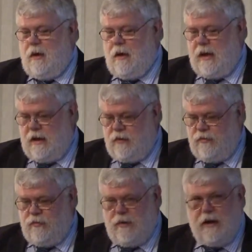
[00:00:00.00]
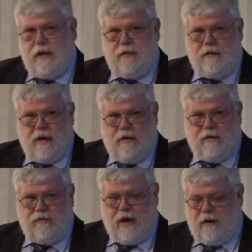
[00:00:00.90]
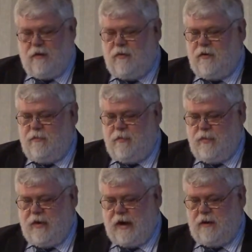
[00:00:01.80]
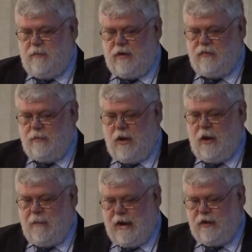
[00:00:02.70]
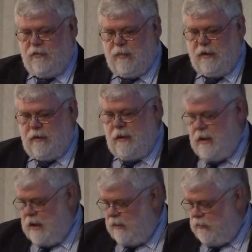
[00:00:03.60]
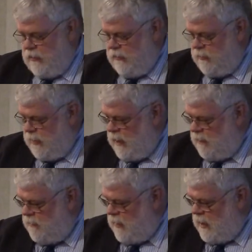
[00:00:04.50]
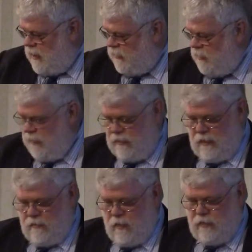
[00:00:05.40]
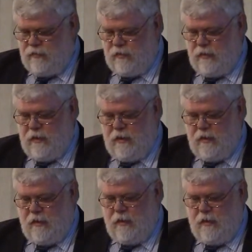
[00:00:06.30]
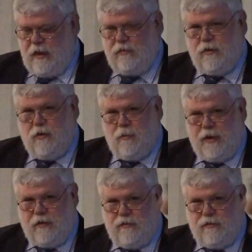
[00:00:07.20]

industry in the dairy sector that has been protected by supply management. And so this has become something, of course, that as the Europeans